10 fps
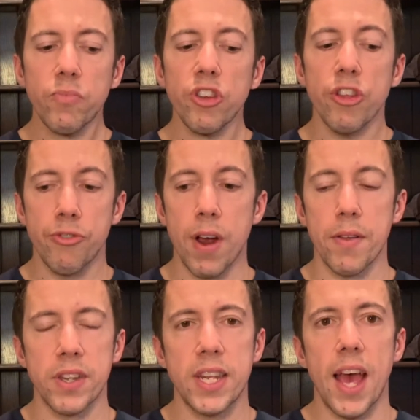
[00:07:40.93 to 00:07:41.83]
throughout the
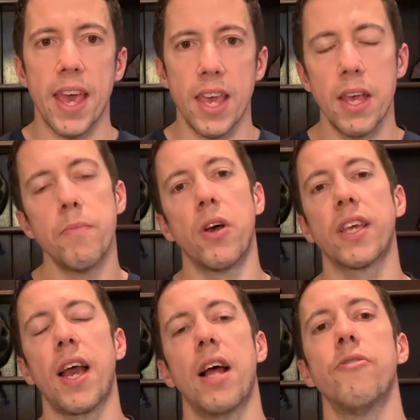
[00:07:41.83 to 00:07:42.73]
day, my
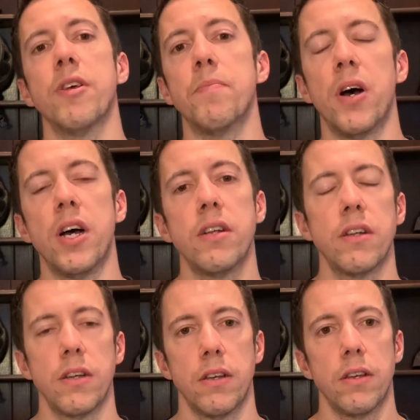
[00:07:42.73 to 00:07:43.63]
calorie burn
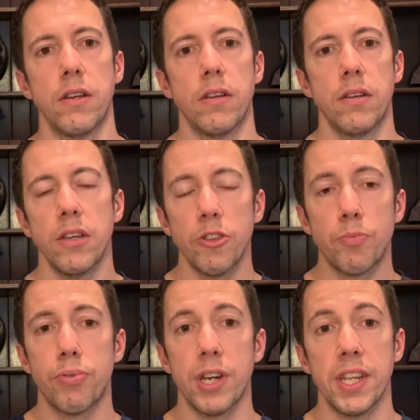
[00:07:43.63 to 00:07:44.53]
is
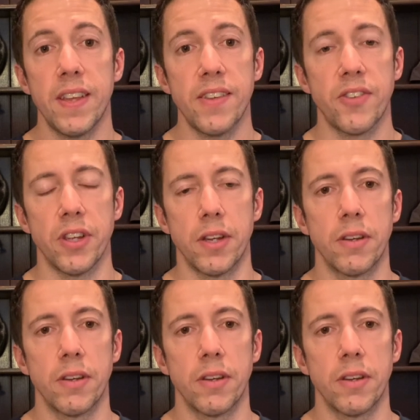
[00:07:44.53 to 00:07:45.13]
pretty decent.